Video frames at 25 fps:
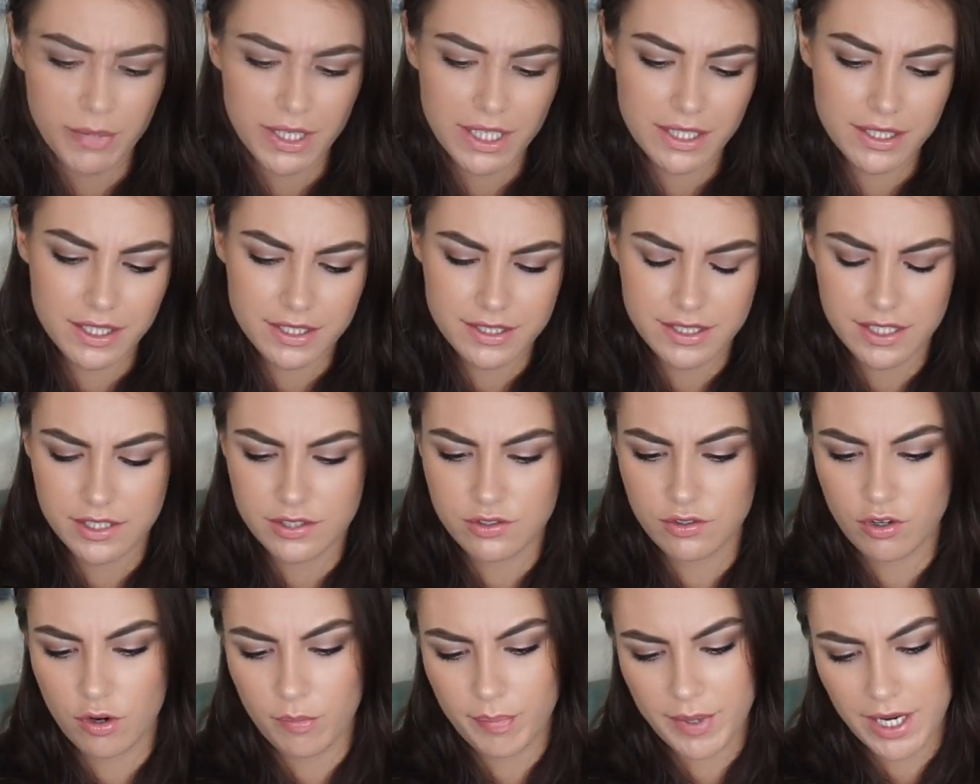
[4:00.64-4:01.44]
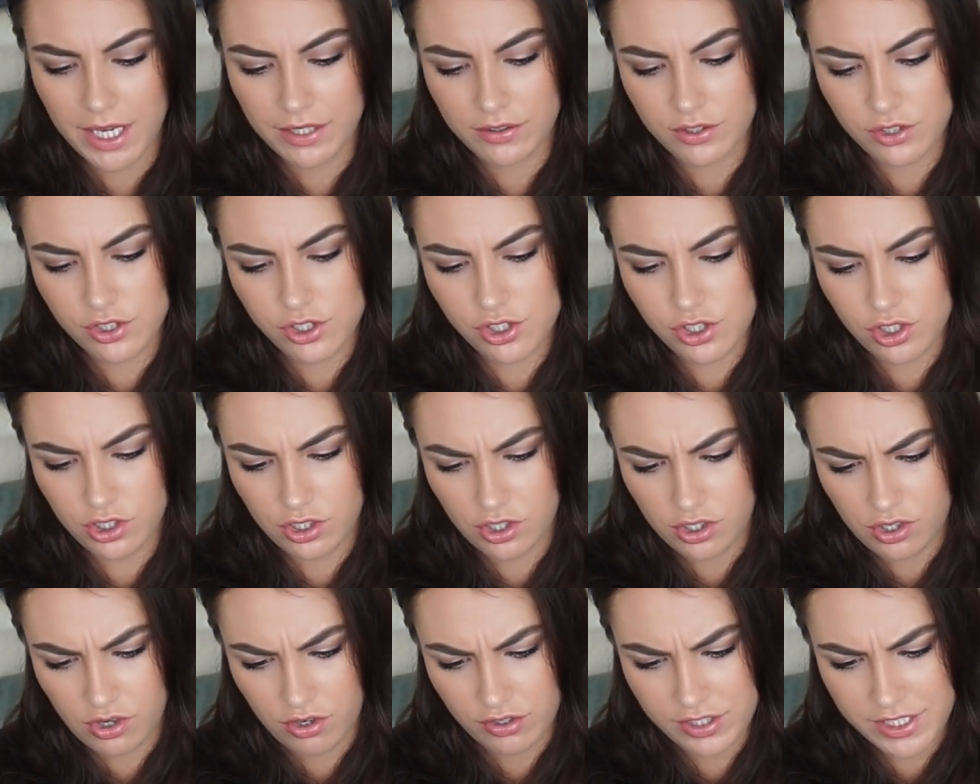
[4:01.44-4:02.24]
mean, this is not bad. The
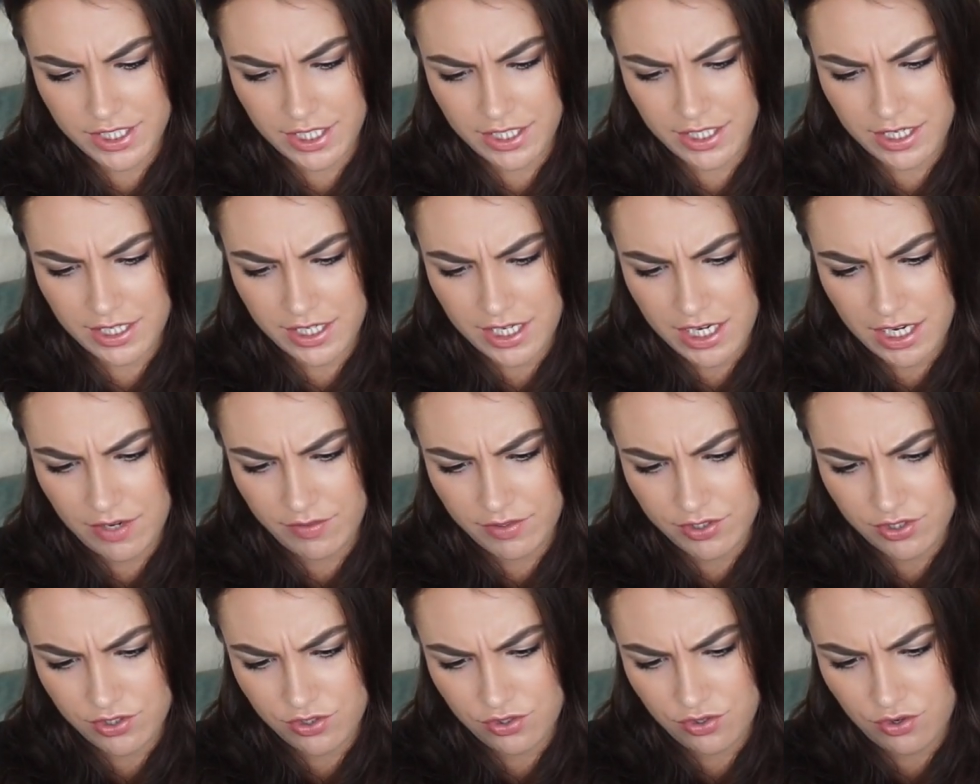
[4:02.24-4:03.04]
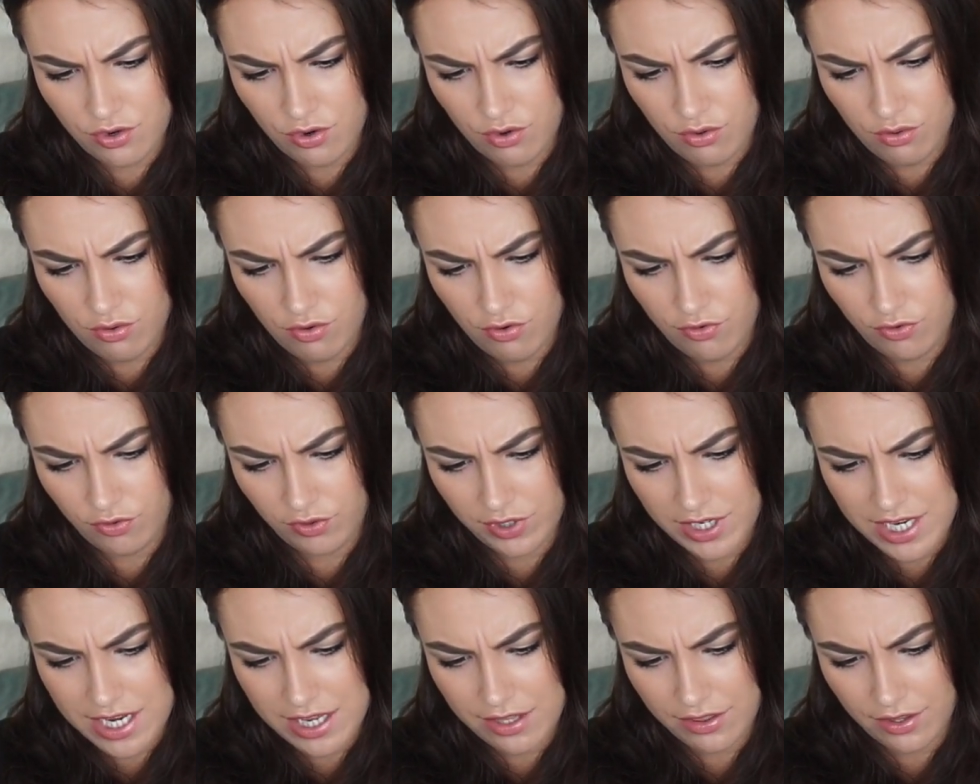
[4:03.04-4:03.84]
sugar content in here is not
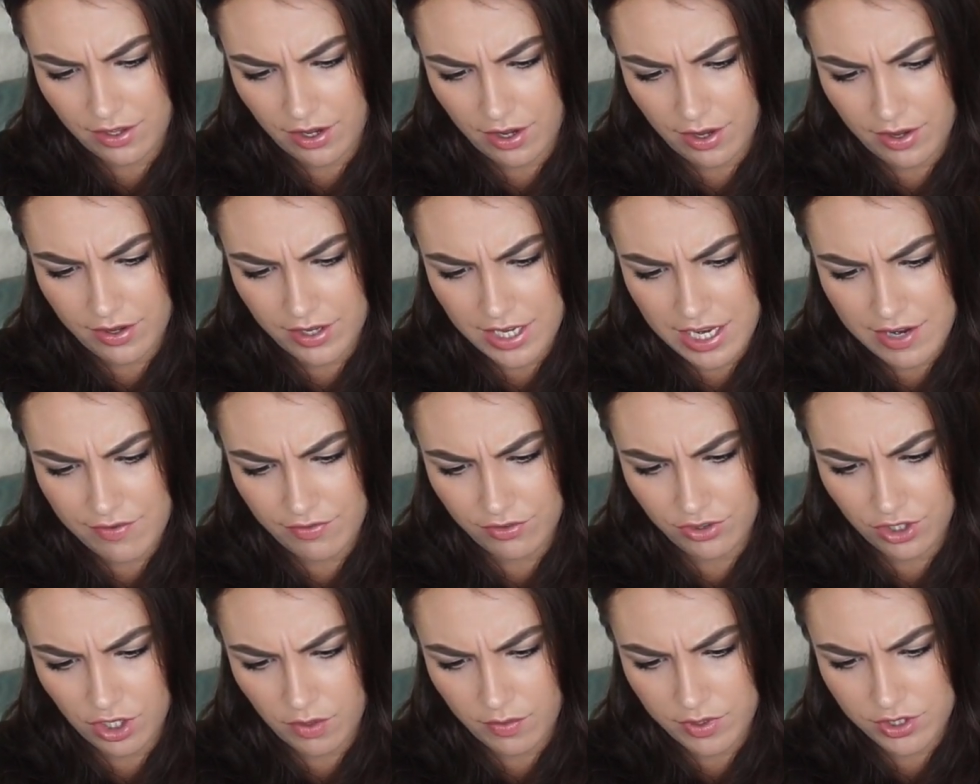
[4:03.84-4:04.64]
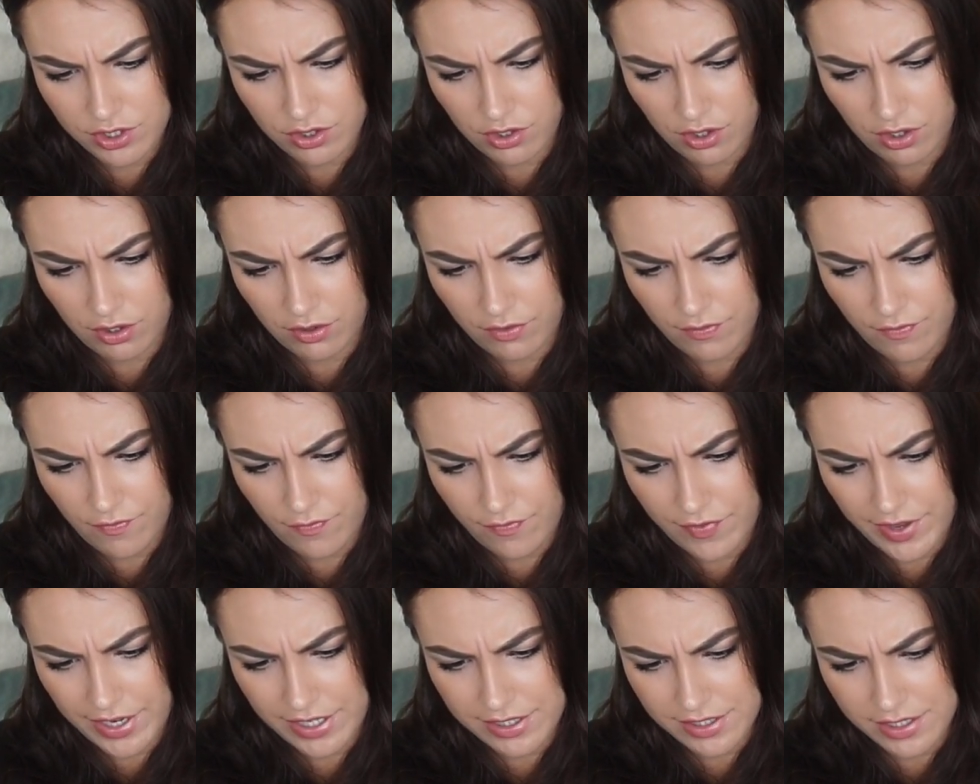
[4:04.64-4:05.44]
awful either, even though it's got
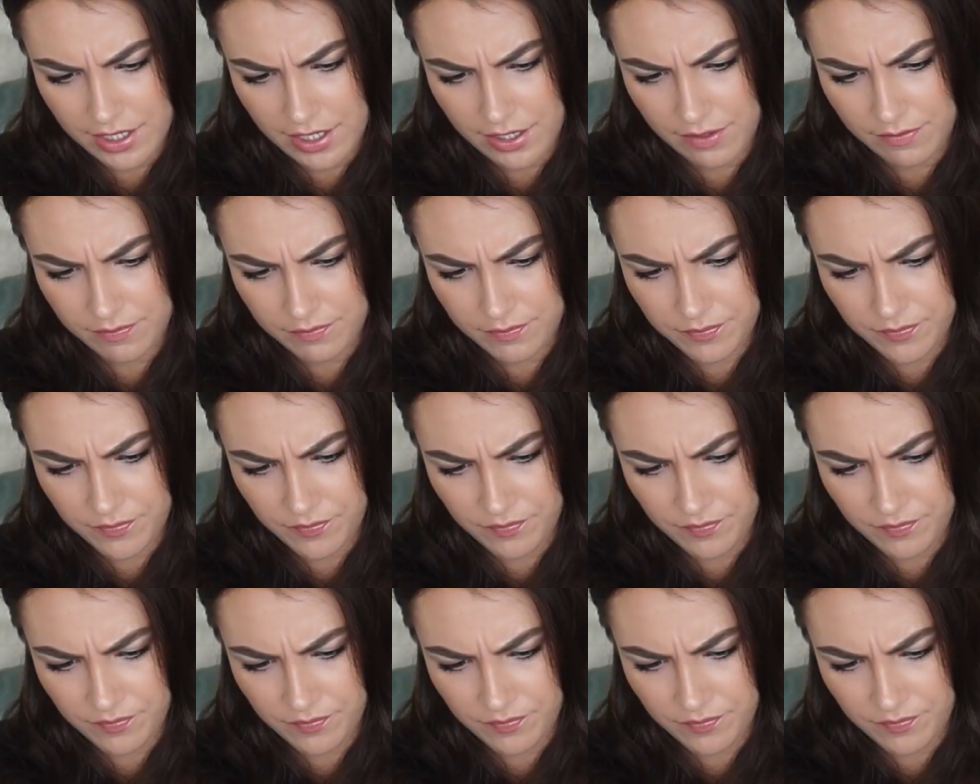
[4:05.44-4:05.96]
figs in.